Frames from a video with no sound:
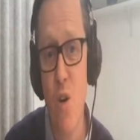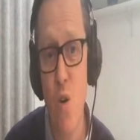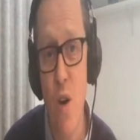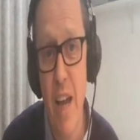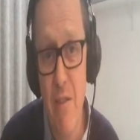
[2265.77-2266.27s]

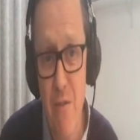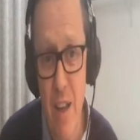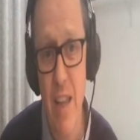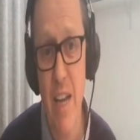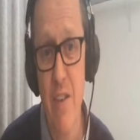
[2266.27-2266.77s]
or it
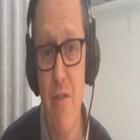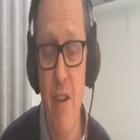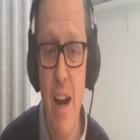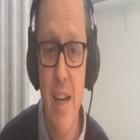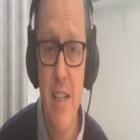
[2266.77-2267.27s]
felt like a
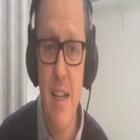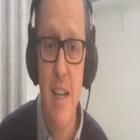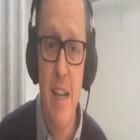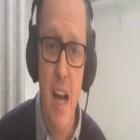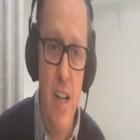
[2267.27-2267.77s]
friend.
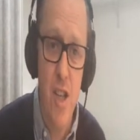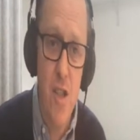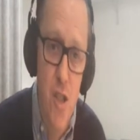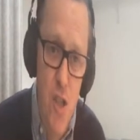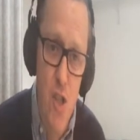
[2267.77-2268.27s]

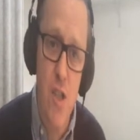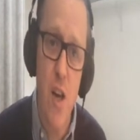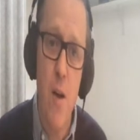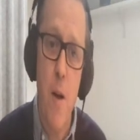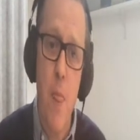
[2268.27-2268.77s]
And just
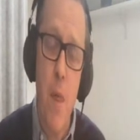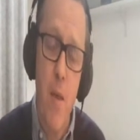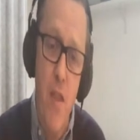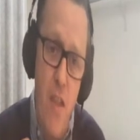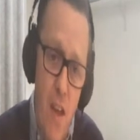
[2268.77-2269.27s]

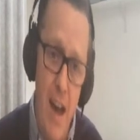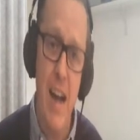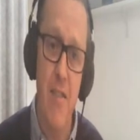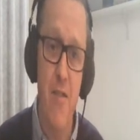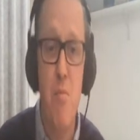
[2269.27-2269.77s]

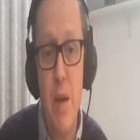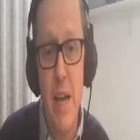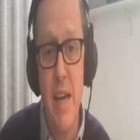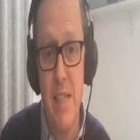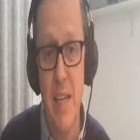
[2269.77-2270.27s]
that for
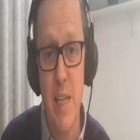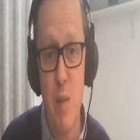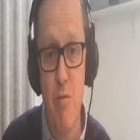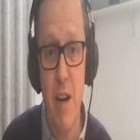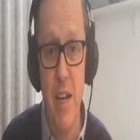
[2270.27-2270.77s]
me is the
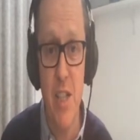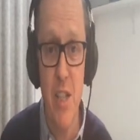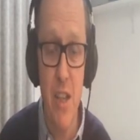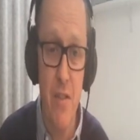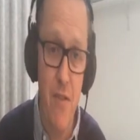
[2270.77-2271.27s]

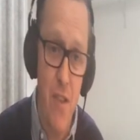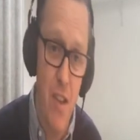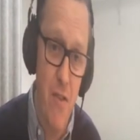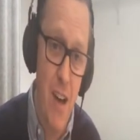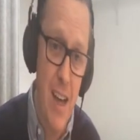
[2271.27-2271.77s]
inspiration. The
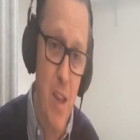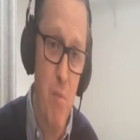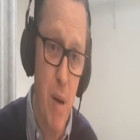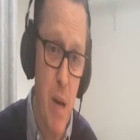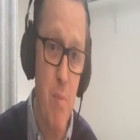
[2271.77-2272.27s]
fact
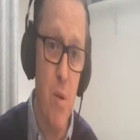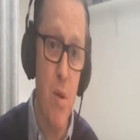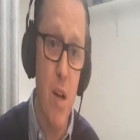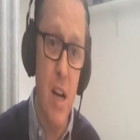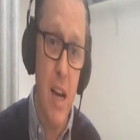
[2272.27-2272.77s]
that
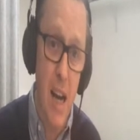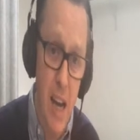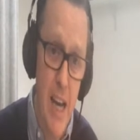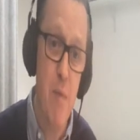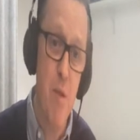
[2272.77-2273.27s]
people
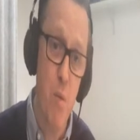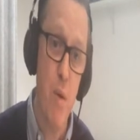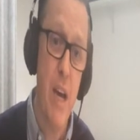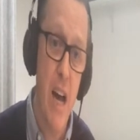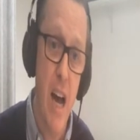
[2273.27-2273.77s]
claim that
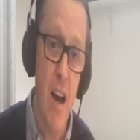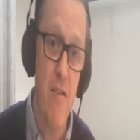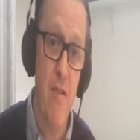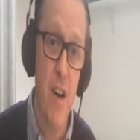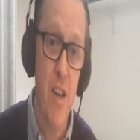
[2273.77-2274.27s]
we
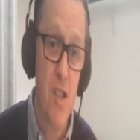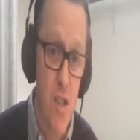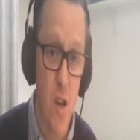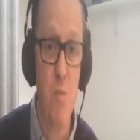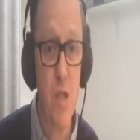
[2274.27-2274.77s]
have
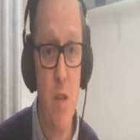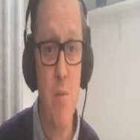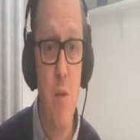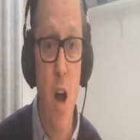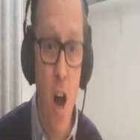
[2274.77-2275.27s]
stopped
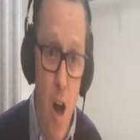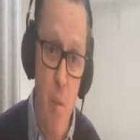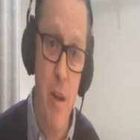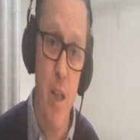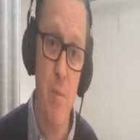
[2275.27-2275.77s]
them
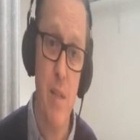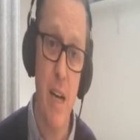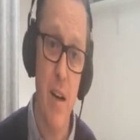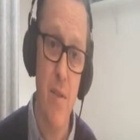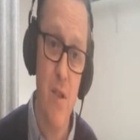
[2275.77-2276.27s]
harming
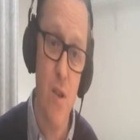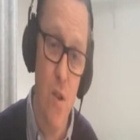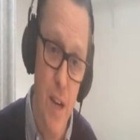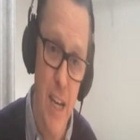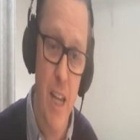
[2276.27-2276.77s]
themselves or
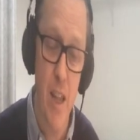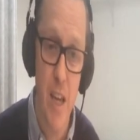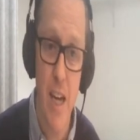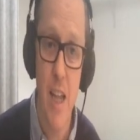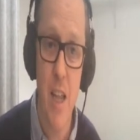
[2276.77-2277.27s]

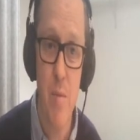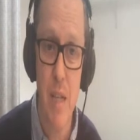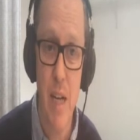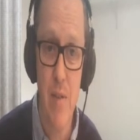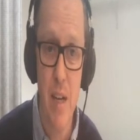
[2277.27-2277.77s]
killing
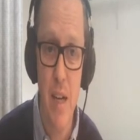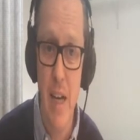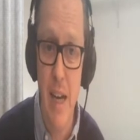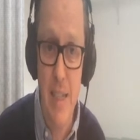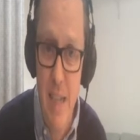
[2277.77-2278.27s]
themselves
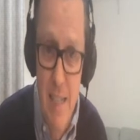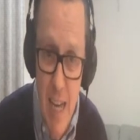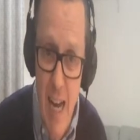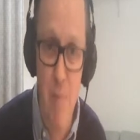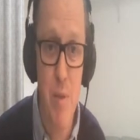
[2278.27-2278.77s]
is
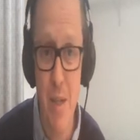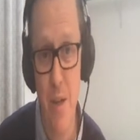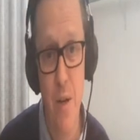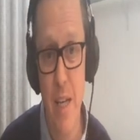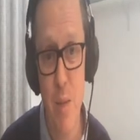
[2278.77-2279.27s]

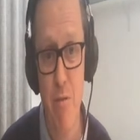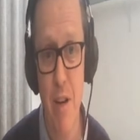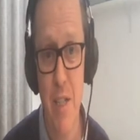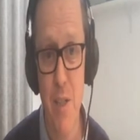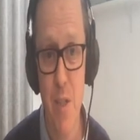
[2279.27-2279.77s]
absolutely
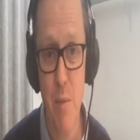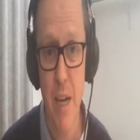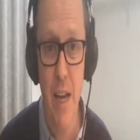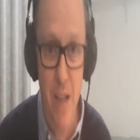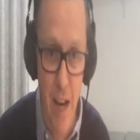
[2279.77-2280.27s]
inspirational to
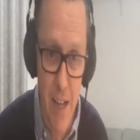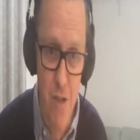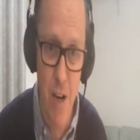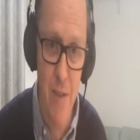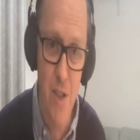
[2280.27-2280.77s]
me, and it
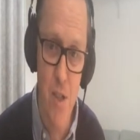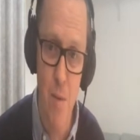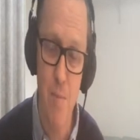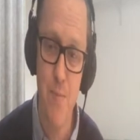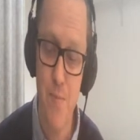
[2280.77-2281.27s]
drives us on.